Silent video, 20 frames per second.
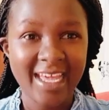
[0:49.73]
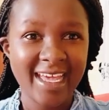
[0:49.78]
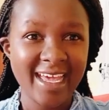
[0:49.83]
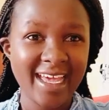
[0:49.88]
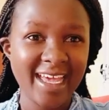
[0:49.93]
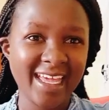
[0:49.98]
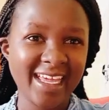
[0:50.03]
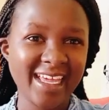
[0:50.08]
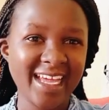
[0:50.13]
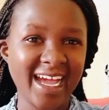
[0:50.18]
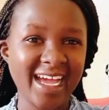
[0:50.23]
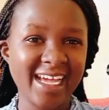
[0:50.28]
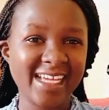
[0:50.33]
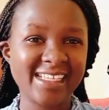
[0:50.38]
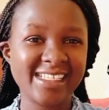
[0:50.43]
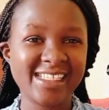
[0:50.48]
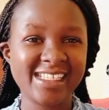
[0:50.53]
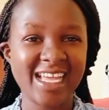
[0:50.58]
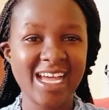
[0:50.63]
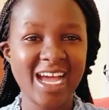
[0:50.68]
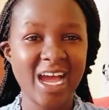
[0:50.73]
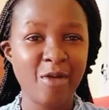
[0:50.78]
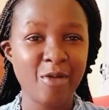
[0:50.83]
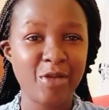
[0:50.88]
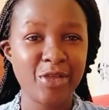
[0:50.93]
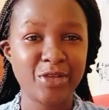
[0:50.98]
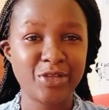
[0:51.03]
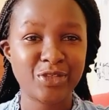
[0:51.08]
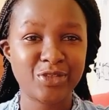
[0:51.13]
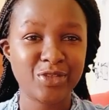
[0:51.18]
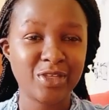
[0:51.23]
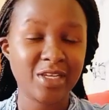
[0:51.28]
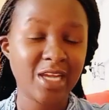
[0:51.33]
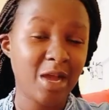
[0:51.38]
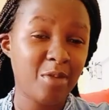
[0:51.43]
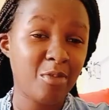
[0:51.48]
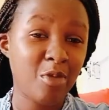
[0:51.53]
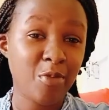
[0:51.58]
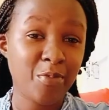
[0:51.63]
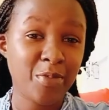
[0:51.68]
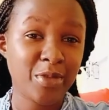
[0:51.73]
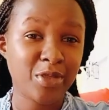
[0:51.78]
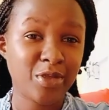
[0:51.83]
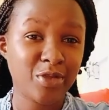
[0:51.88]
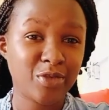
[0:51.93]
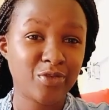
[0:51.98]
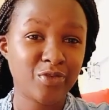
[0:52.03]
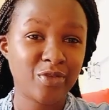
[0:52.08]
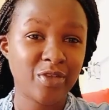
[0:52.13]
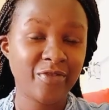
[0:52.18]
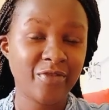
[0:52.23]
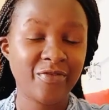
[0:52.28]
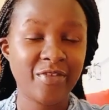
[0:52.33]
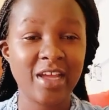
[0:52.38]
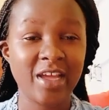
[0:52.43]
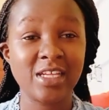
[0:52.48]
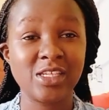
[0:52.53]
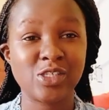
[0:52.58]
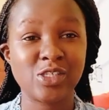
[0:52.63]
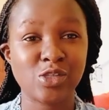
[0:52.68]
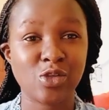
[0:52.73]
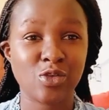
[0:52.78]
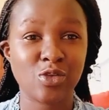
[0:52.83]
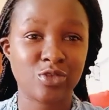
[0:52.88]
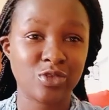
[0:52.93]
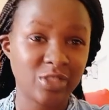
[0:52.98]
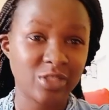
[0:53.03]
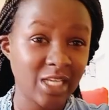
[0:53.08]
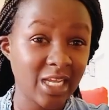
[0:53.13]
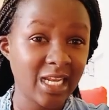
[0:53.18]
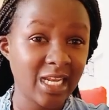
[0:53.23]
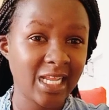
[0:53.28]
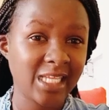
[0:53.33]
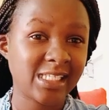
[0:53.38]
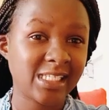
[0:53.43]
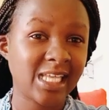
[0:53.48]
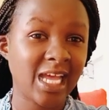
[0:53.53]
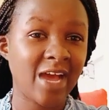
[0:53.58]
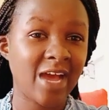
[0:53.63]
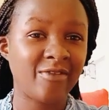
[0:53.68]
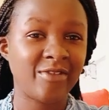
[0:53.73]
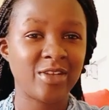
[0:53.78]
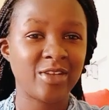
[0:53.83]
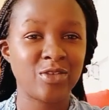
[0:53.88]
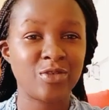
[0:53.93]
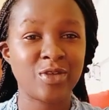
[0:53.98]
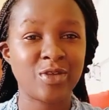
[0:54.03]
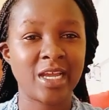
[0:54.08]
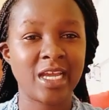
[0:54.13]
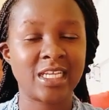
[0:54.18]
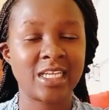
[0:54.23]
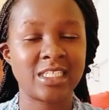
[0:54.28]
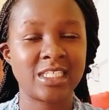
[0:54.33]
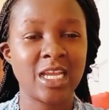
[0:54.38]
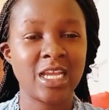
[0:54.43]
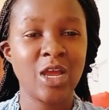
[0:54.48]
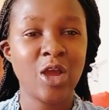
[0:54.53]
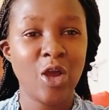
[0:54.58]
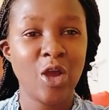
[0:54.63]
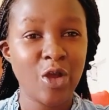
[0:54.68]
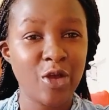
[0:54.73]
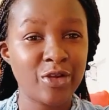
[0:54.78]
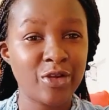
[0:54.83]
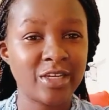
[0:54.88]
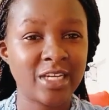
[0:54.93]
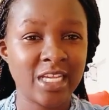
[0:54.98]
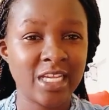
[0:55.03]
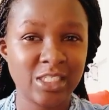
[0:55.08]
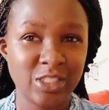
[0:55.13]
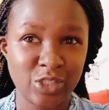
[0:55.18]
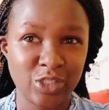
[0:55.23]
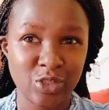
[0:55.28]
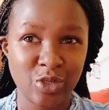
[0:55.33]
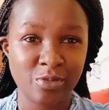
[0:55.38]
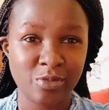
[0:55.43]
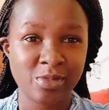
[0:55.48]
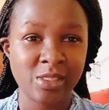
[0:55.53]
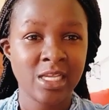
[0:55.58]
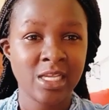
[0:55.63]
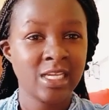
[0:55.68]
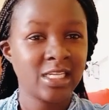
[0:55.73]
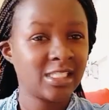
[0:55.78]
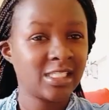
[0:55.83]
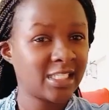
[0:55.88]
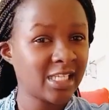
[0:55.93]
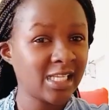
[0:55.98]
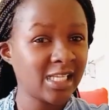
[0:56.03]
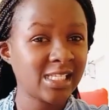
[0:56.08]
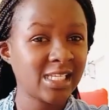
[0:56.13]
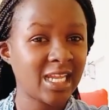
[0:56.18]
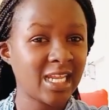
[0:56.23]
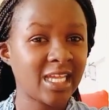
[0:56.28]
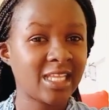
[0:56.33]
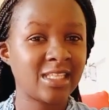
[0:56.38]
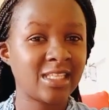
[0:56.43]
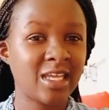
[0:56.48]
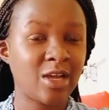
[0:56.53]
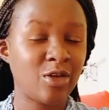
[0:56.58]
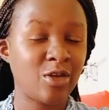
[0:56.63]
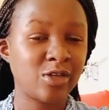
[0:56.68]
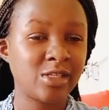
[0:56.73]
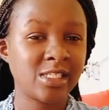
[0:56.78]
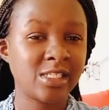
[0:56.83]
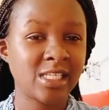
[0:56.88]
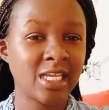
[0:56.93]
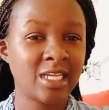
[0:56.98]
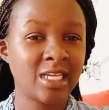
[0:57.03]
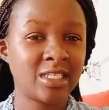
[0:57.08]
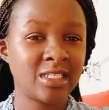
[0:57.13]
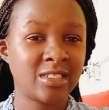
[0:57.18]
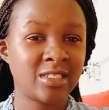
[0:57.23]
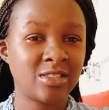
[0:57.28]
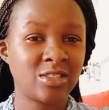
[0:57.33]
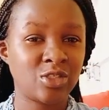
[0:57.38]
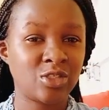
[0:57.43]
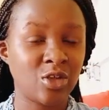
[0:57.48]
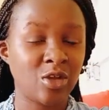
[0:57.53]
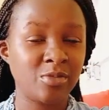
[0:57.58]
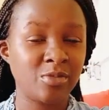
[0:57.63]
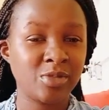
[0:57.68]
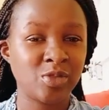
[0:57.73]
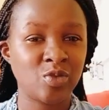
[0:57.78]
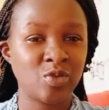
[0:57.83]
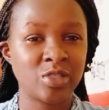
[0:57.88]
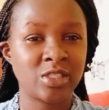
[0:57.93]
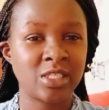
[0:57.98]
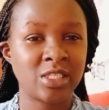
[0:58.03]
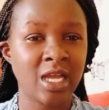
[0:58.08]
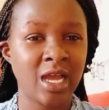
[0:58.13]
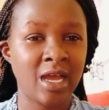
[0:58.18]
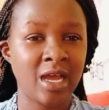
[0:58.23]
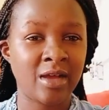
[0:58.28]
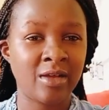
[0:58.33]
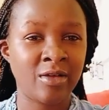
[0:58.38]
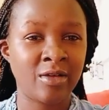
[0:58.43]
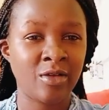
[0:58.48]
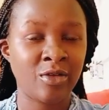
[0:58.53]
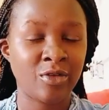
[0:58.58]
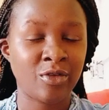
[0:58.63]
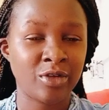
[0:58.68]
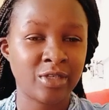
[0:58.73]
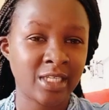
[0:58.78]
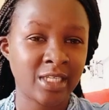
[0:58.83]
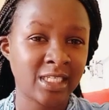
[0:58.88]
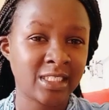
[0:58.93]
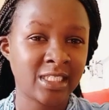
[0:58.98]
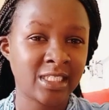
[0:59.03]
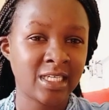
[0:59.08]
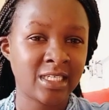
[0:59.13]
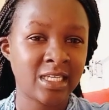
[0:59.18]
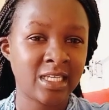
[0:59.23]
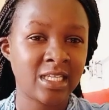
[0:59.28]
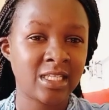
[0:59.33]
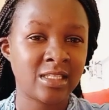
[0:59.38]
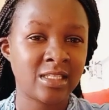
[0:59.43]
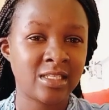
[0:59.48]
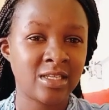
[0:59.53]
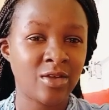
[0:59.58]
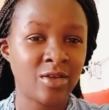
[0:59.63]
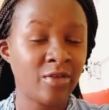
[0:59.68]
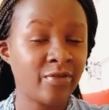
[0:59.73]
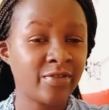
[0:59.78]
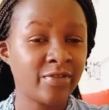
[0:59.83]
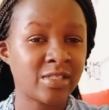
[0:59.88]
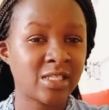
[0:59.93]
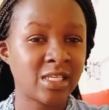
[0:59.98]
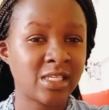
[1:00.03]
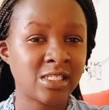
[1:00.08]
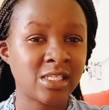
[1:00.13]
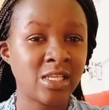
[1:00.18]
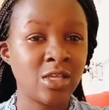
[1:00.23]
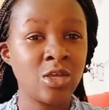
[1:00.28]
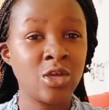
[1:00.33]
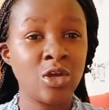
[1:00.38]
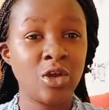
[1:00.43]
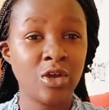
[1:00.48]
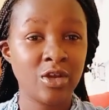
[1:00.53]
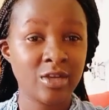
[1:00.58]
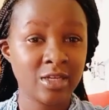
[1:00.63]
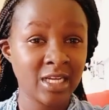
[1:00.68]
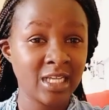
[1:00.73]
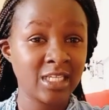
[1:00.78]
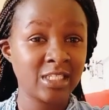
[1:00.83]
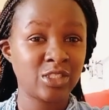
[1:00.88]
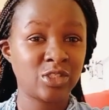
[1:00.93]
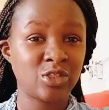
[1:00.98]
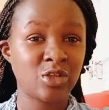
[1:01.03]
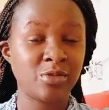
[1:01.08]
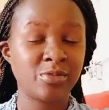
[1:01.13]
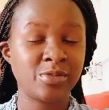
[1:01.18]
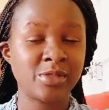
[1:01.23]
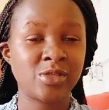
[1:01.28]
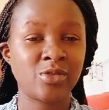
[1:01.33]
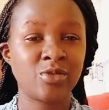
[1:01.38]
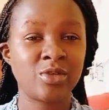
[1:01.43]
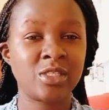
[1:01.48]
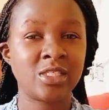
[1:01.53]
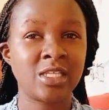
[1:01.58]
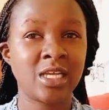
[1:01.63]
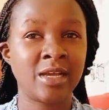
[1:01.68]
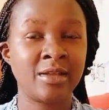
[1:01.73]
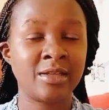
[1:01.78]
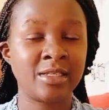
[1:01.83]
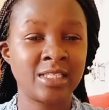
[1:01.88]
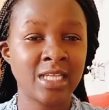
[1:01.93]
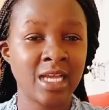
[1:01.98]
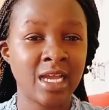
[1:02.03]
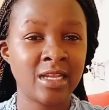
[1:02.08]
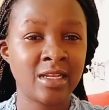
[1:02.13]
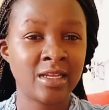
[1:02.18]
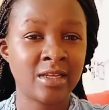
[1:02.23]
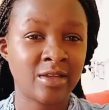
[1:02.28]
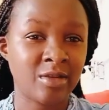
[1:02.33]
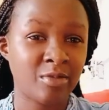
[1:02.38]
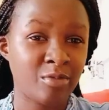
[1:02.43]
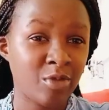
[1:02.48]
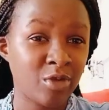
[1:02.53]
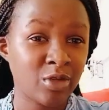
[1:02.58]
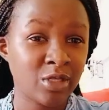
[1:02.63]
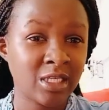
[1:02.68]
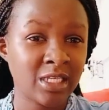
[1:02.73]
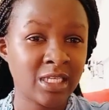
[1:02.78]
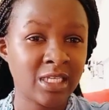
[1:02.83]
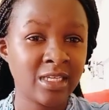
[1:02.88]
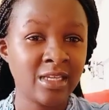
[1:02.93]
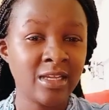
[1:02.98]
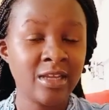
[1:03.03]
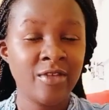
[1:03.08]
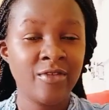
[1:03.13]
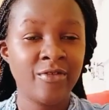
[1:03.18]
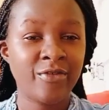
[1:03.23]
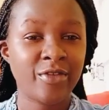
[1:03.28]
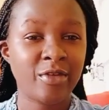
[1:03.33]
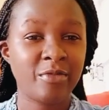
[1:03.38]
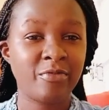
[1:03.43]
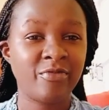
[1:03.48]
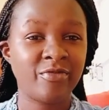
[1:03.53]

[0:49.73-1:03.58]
Hey guys, how are you doing? I'm hoping you're doing fine. So today let's have a look at online jobs. Just like the on-site jobs which are conducted in the offices, online jobs which are done remotely from